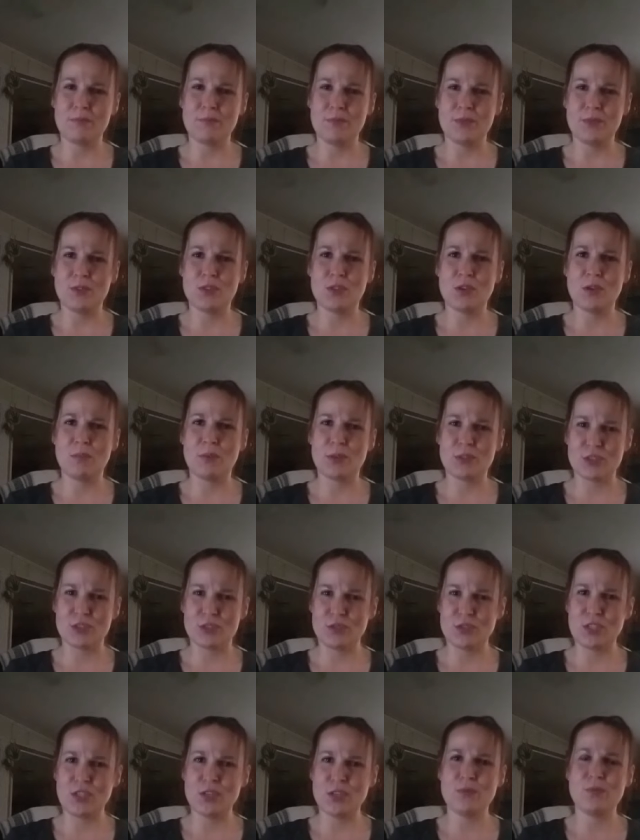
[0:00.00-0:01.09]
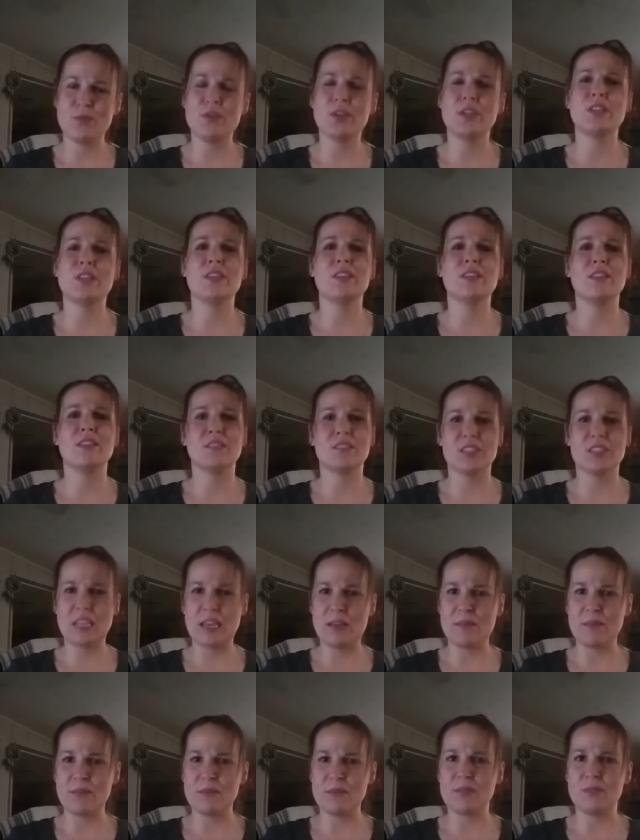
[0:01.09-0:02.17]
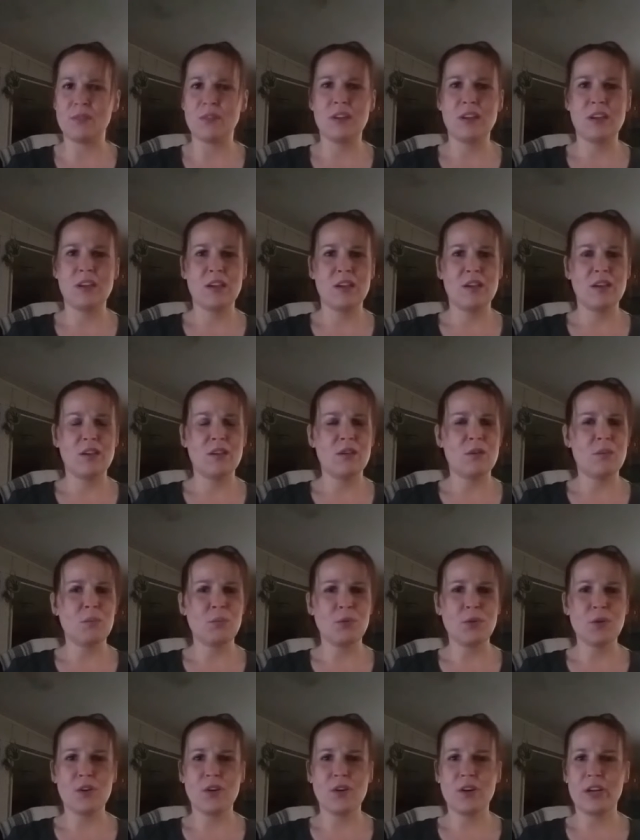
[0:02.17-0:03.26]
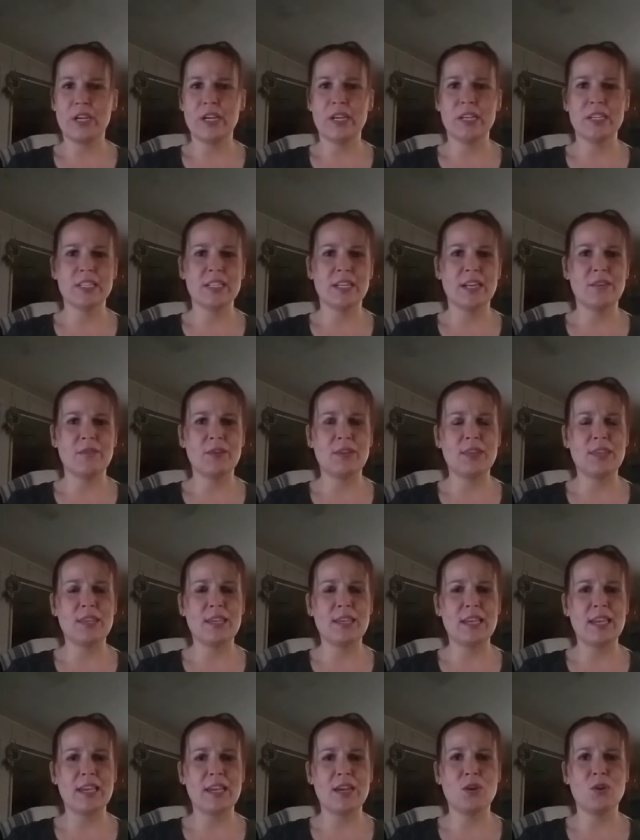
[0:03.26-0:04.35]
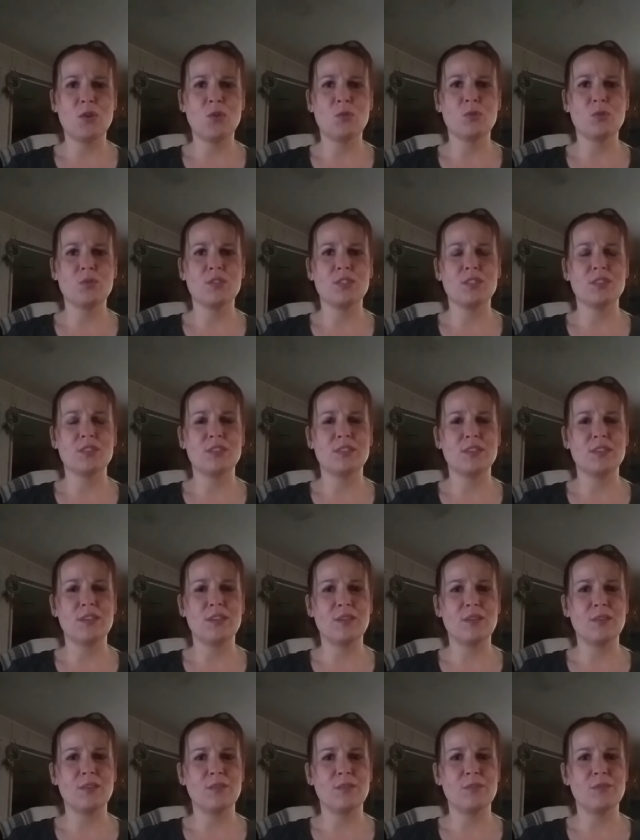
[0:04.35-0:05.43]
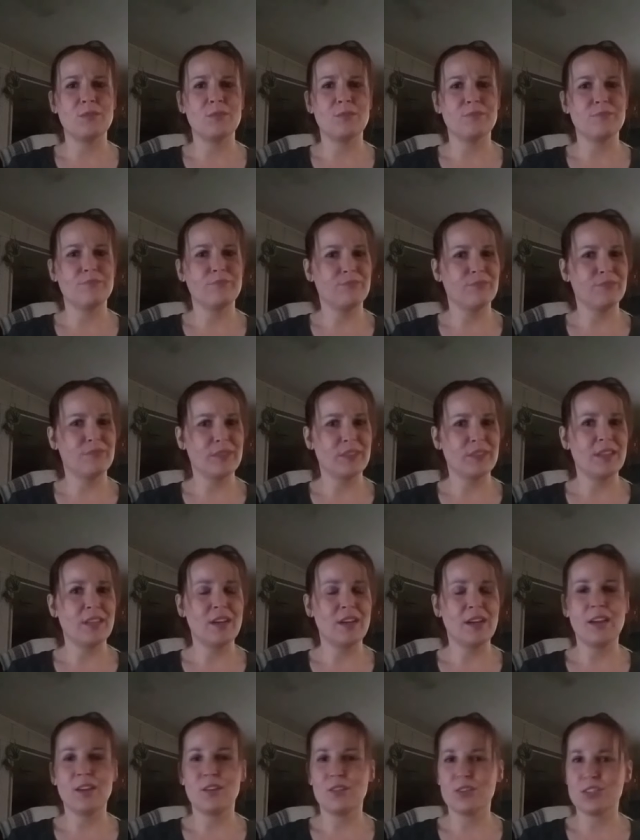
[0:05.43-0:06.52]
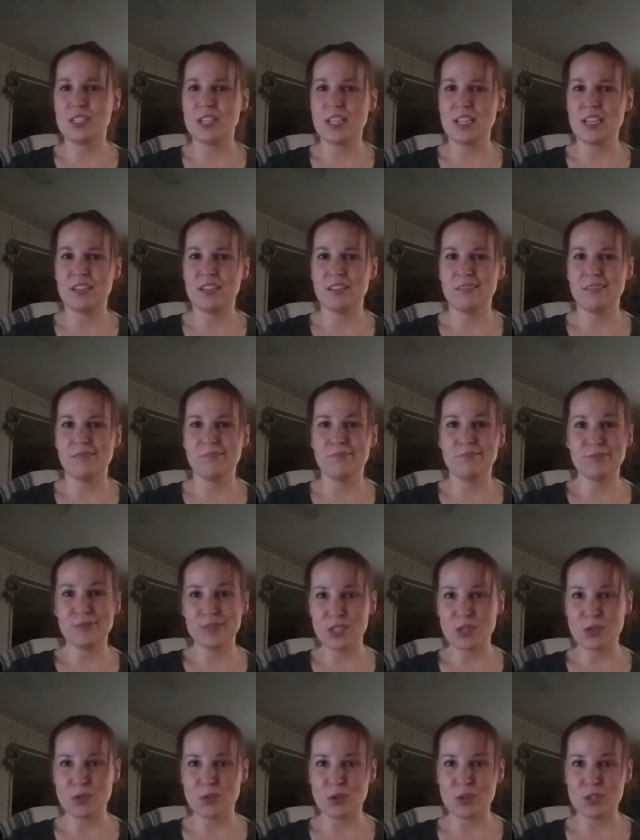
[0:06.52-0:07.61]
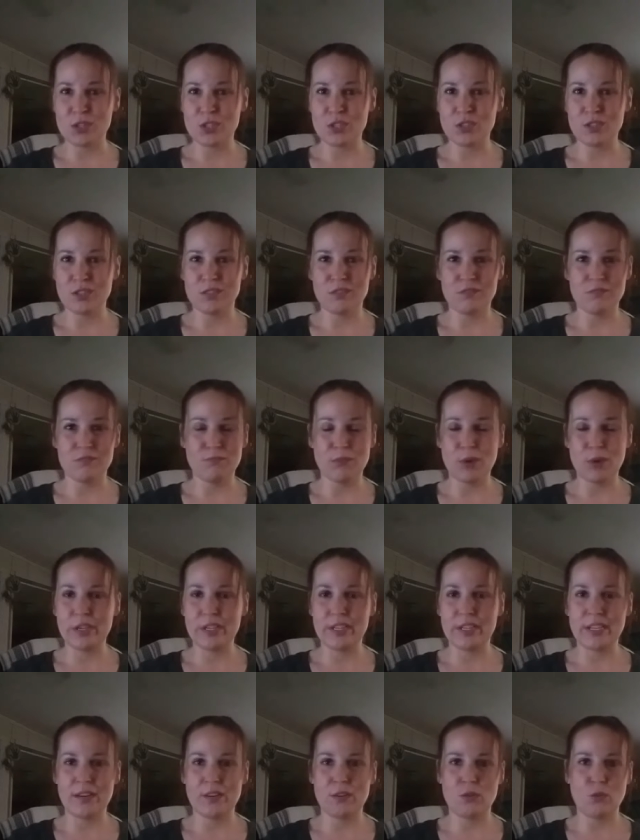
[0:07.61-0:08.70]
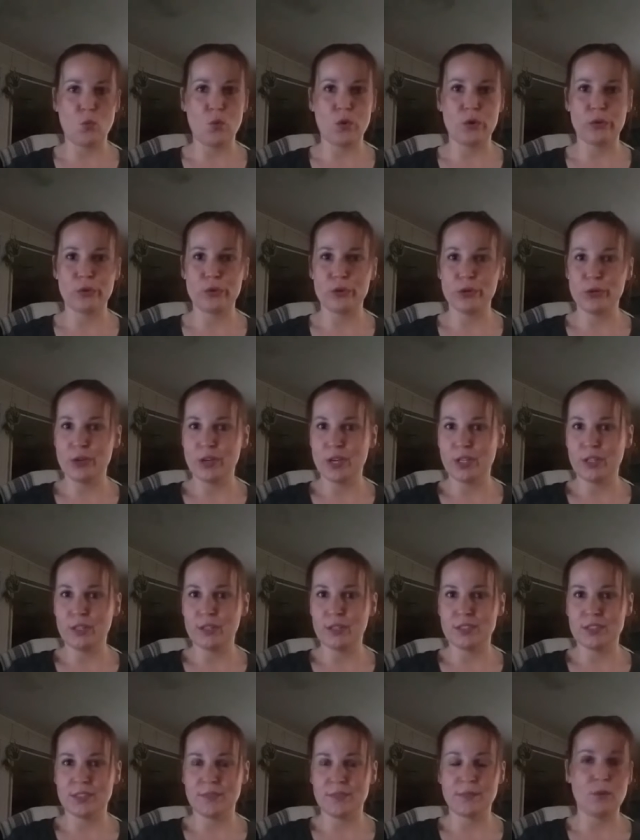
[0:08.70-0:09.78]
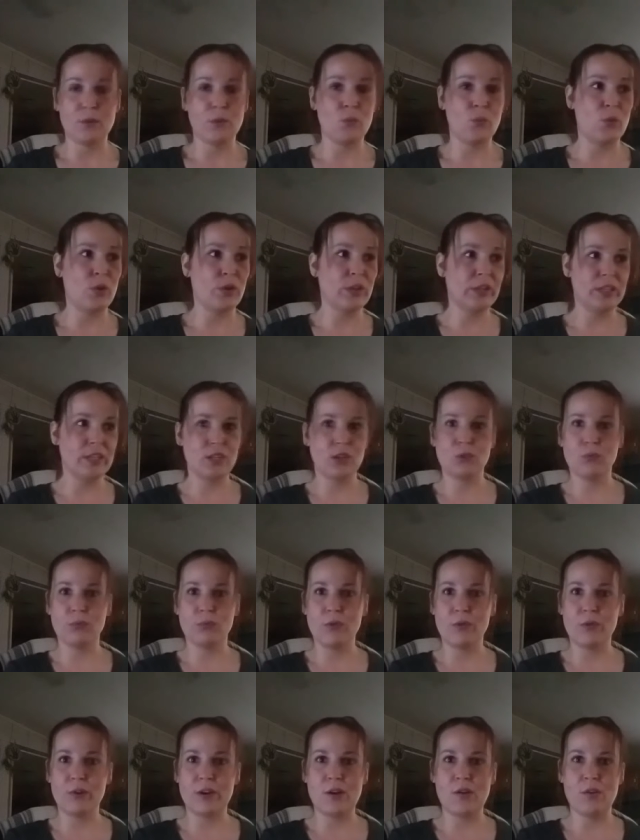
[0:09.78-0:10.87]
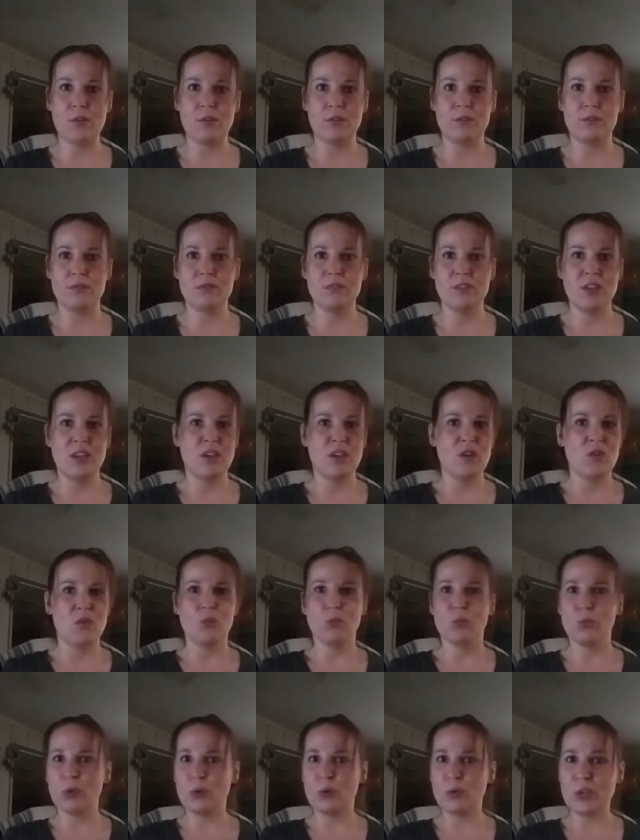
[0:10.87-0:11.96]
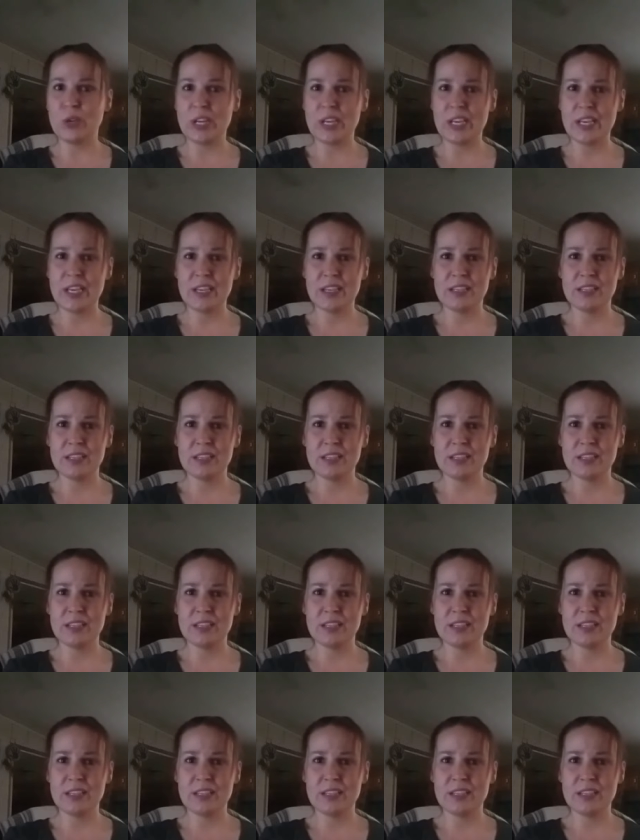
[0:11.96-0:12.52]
YouTubers are doing. They're saving product and everything else. You know, I understand stores should mark it down to one or two dollars if they're willing to throw it out and ruin it.